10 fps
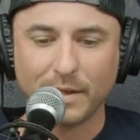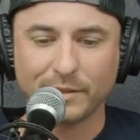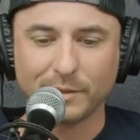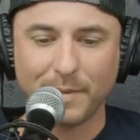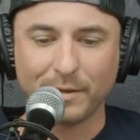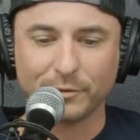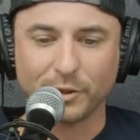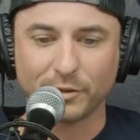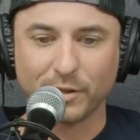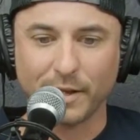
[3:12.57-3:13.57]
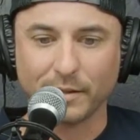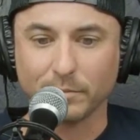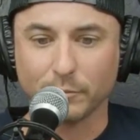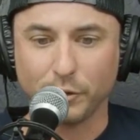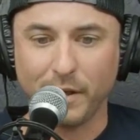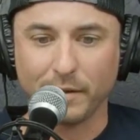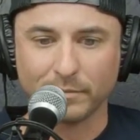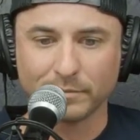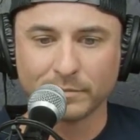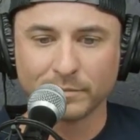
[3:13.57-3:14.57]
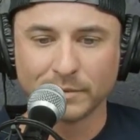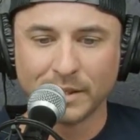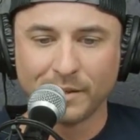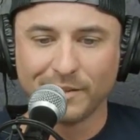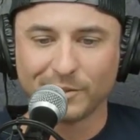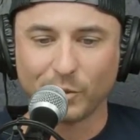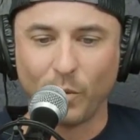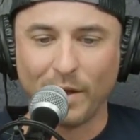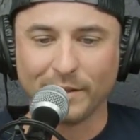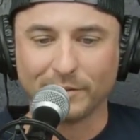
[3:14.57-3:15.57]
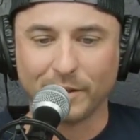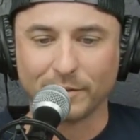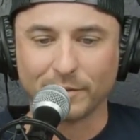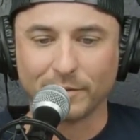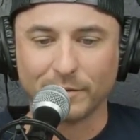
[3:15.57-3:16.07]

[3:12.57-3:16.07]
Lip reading: It smelled just like shit. So while he's on